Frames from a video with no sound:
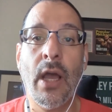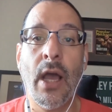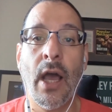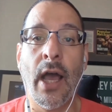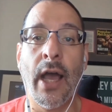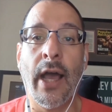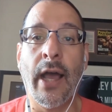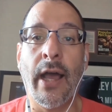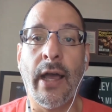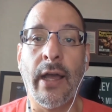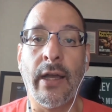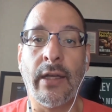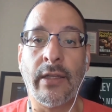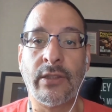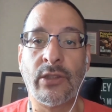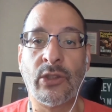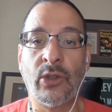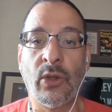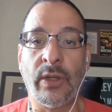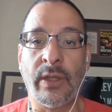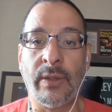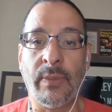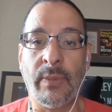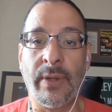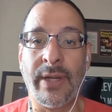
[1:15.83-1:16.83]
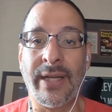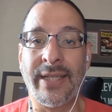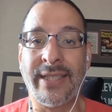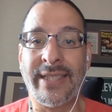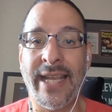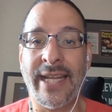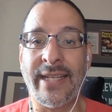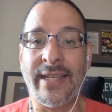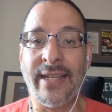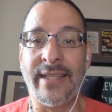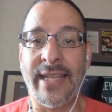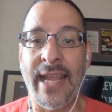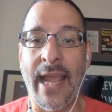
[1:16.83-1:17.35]
So we're going to
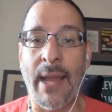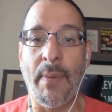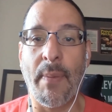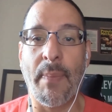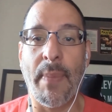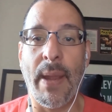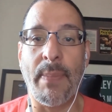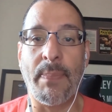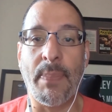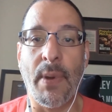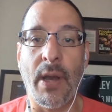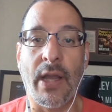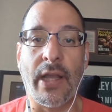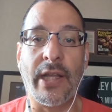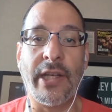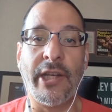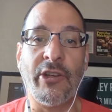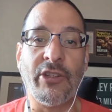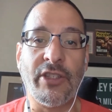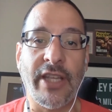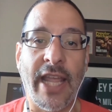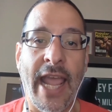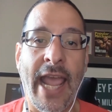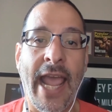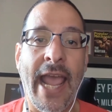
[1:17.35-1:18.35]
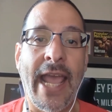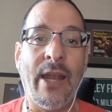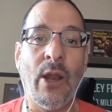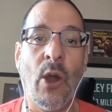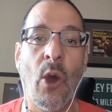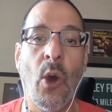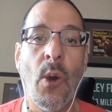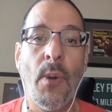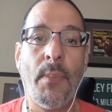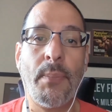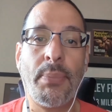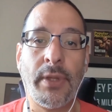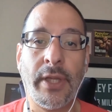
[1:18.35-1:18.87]
take the Tampa Bay Buccaneers at
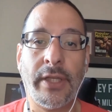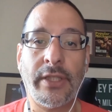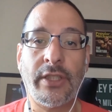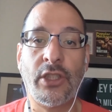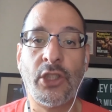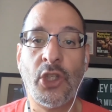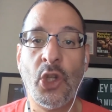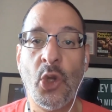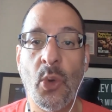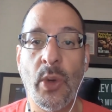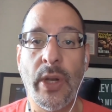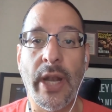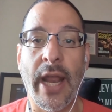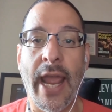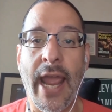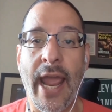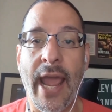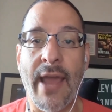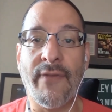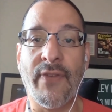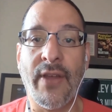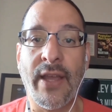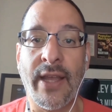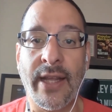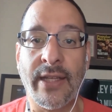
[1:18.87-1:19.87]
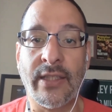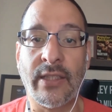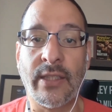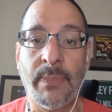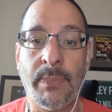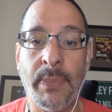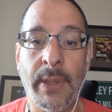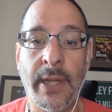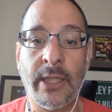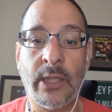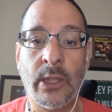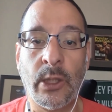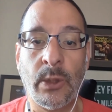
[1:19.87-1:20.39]
home plus 2.5 against the
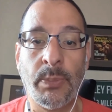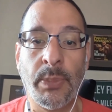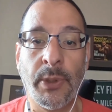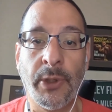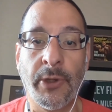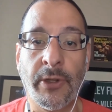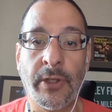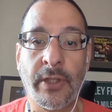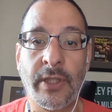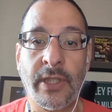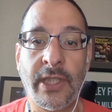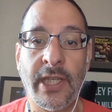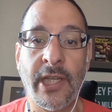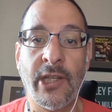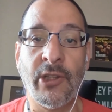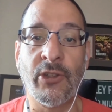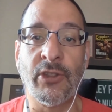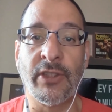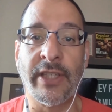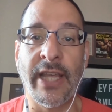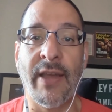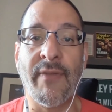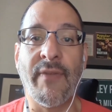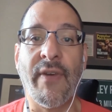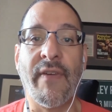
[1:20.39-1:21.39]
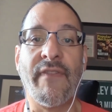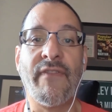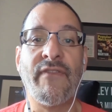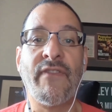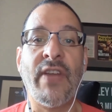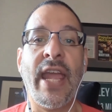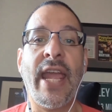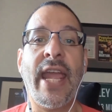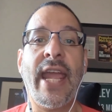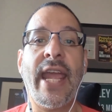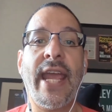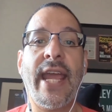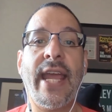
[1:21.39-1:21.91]
Pittsburgh Steelers. Have a
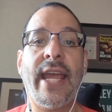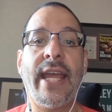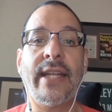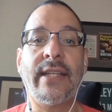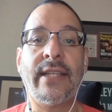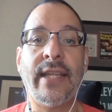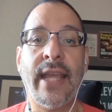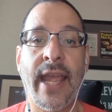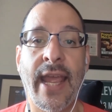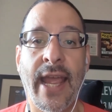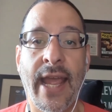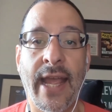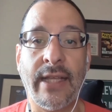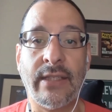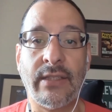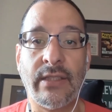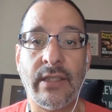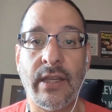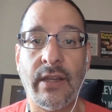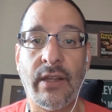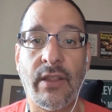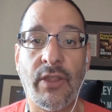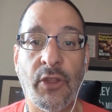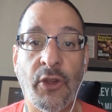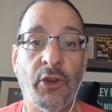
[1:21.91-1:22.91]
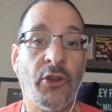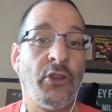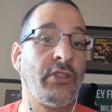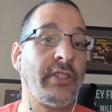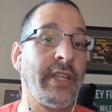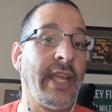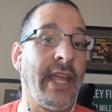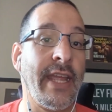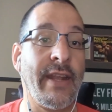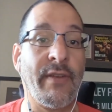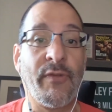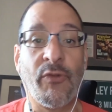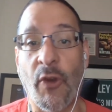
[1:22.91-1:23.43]
fantastic
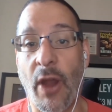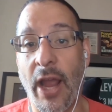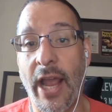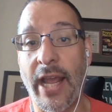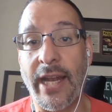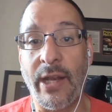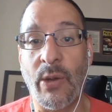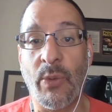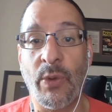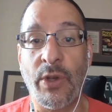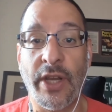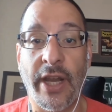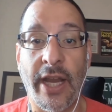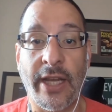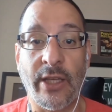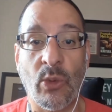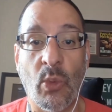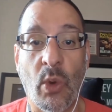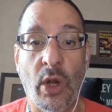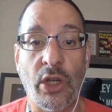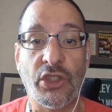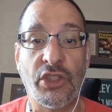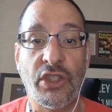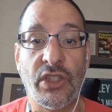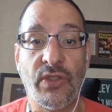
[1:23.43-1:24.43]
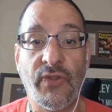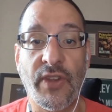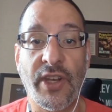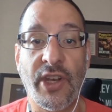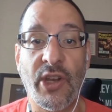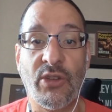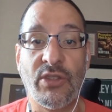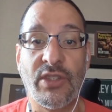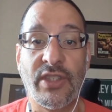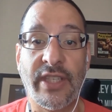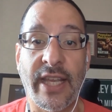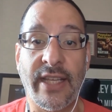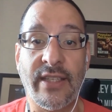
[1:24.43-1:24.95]
Thursday and Friday when you guys are watching this
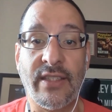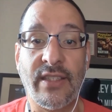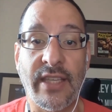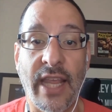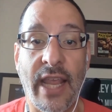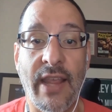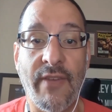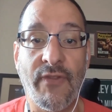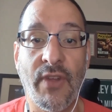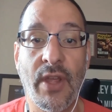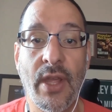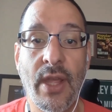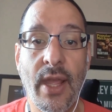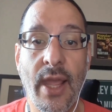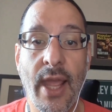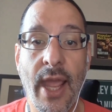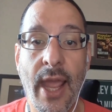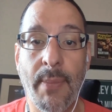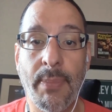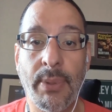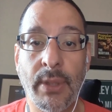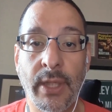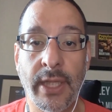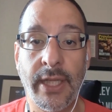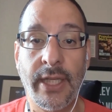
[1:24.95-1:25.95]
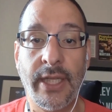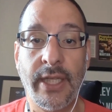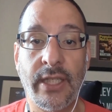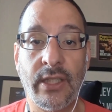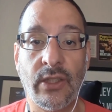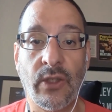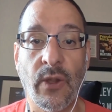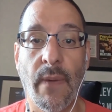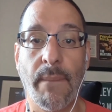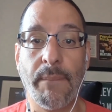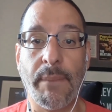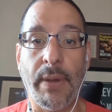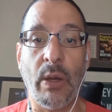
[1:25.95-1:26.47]
video. Stay safe, and
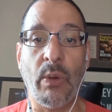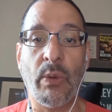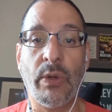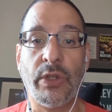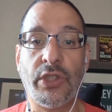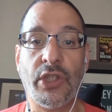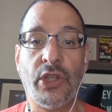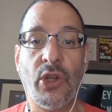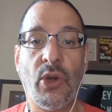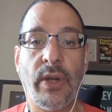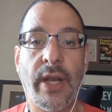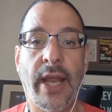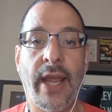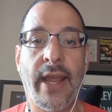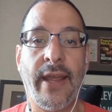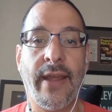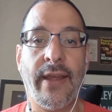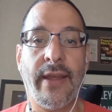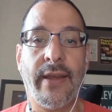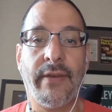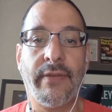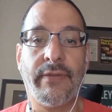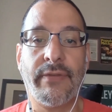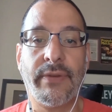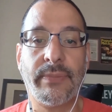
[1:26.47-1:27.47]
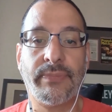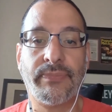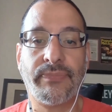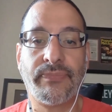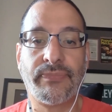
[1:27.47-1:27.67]
please don't bet what you don't have.